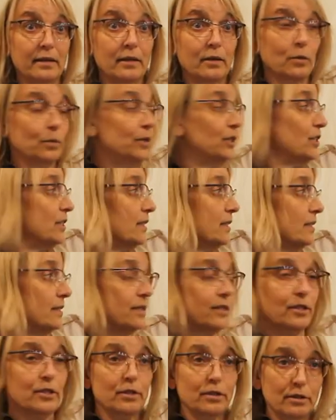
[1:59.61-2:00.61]
which is
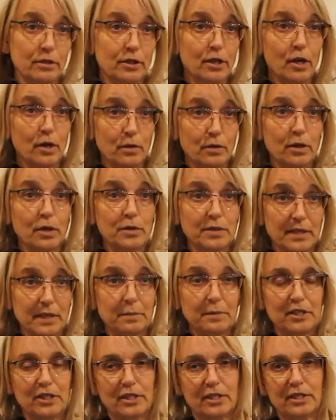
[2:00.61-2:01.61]
those
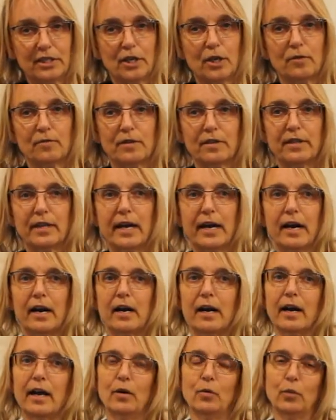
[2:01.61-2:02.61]
images over
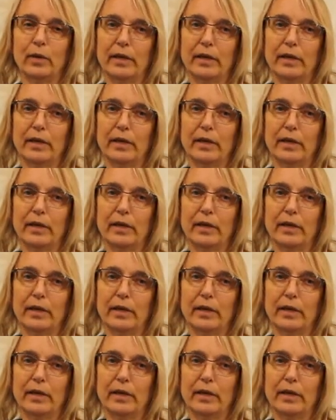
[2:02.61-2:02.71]
there, and we